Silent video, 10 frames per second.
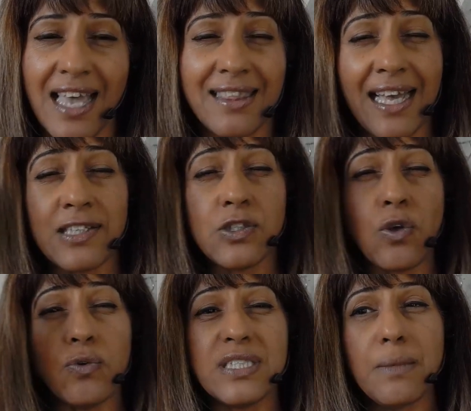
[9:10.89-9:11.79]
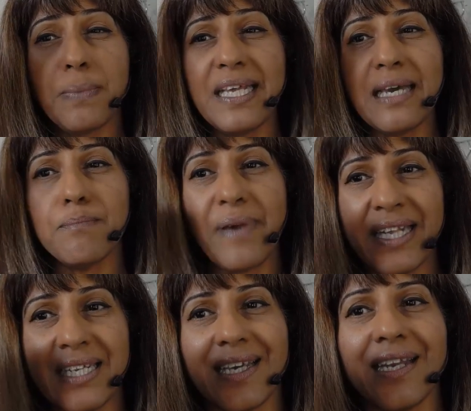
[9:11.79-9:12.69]
And that's so deeply
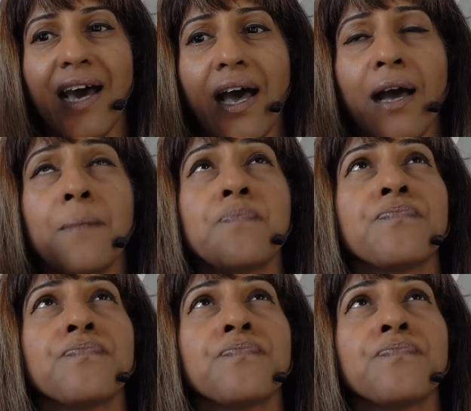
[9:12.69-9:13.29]
embedded in our